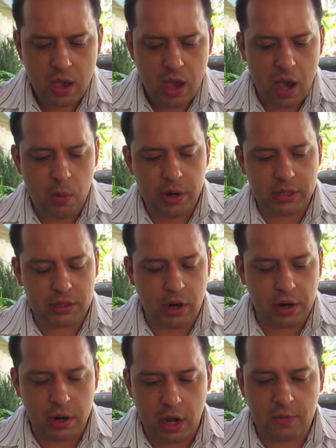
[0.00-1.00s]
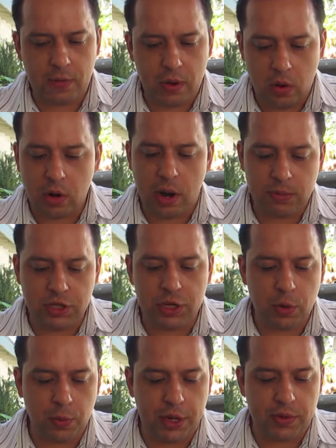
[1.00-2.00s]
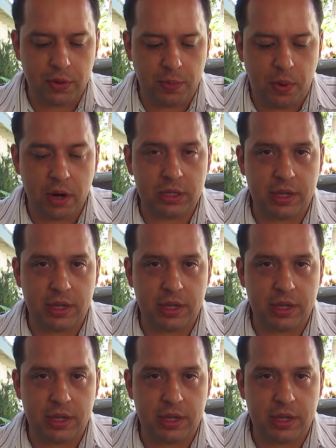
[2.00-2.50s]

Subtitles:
I want to start it off, or I'm just going to read through the parts